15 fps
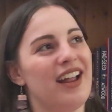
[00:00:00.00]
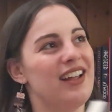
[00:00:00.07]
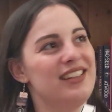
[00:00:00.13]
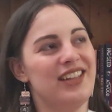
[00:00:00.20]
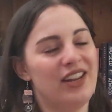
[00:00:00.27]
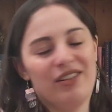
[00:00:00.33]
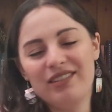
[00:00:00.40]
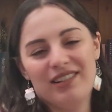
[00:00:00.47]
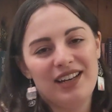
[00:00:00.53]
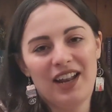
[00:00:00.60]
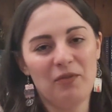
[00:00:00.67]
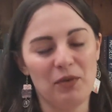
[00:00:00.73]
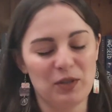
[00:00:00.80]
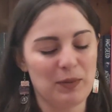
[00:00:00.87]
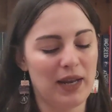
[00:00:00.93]
you know,
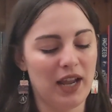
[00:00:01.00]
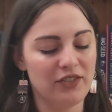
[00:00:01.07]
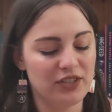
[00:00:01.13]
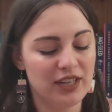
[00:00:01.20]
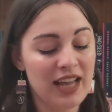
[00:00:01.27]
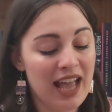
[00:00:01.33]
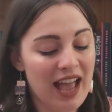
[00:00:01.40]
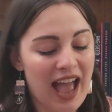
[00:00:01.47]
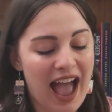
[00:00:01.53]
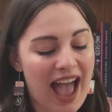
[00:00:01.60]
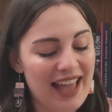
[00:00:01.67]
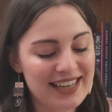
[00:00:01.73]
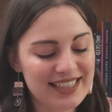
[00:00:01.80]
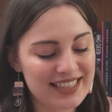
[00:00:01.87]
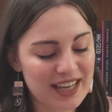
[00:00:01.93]
love books about London.
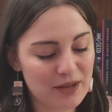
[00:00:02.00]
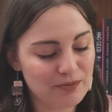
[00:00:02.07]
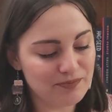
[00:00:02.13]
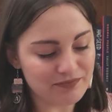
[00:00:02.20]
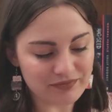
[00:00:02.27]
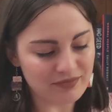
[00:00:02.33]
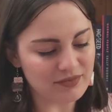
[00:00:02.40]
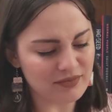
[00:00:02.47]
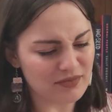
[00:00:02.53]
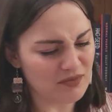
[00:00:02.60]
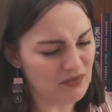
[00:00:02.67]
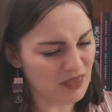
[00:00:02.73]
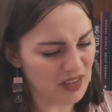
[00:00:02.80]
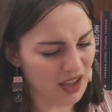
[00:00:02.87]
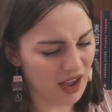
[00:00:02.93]
And
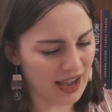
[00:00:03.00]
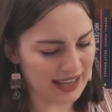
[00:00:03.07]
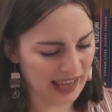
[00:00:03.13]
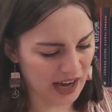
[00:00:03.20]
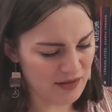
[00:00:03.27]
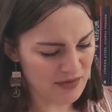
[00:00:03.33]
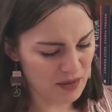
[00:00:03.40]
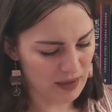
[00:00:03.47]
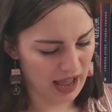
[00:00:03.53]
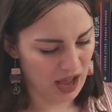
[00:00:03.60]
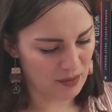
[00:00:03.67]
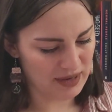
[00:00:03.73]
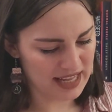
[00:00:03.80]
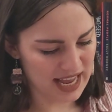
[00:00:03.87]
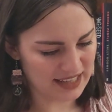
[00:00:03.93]
I can't remember
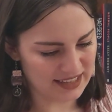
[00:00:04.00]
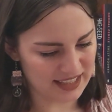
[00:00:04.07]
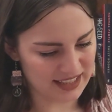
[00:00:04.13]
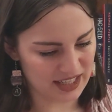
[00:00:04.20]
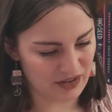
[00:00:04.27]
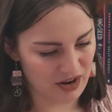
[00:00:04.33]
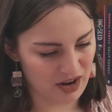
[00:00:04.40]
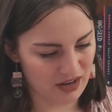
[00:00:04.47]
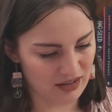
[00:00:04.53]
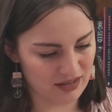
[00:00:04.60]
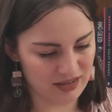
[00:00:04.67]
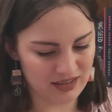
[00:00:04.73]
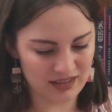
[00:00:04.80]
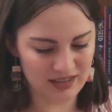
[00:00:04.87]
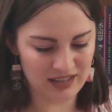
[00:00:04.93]
how many essays there are.
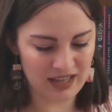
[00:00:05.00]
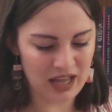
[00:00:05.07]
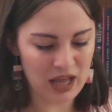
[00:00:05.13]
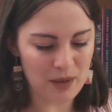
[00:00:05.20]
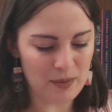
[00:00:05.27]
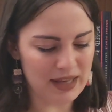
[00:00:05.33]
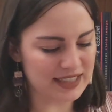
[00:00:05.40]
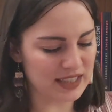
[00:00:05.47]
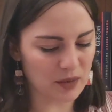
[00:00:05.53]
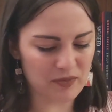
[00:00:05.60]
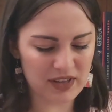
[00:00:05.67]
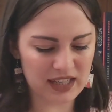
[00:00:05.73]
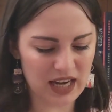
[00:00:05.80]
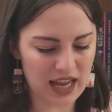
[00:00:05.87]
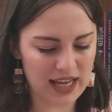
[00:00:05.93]
It's
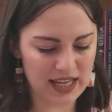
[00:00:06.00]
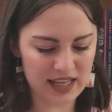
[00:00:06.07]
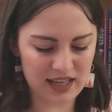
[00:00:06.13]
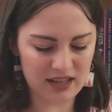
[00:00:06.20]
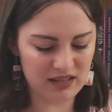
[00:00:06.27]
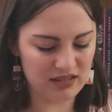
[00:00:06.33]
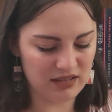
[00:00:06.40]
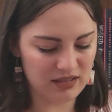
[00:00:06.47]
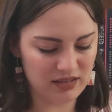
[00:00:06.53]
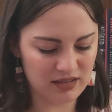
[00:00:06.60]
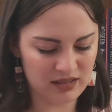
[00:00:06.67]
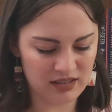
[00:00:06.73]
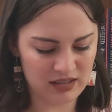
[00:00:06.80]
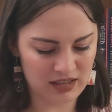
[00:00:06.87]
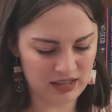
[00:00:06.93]
something like
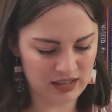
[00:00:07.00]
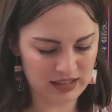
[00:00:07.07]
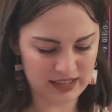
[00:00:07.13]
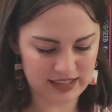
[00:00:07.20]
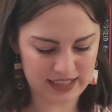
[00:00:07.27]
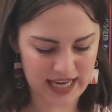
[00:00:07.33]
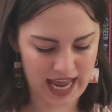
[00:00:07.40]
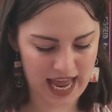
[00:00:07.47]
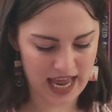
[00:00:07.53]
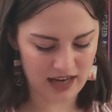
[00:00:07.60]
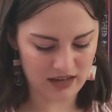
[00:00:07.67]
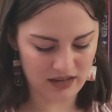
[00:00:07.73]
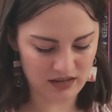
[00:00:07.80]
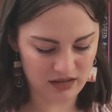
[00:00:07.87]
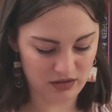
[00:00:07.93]

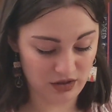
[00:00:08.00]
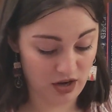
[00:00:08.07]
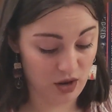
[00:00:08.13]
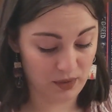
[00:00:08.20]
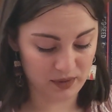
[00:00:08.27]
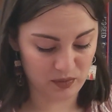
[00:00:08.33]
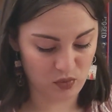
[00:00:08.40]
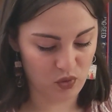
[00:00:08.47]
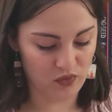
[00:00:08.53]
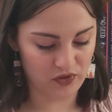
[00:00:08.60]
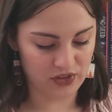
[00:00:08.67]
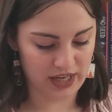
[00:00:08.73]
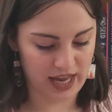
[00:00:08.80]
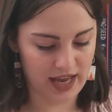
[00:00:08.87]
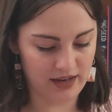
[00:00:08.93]
10? No, it's more than
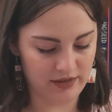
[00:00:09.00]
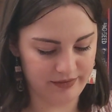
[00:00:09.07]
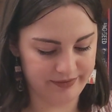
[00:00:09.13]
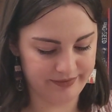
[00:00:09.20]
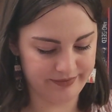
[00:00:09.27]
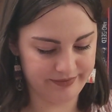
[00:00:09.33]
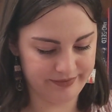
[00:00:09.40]
10.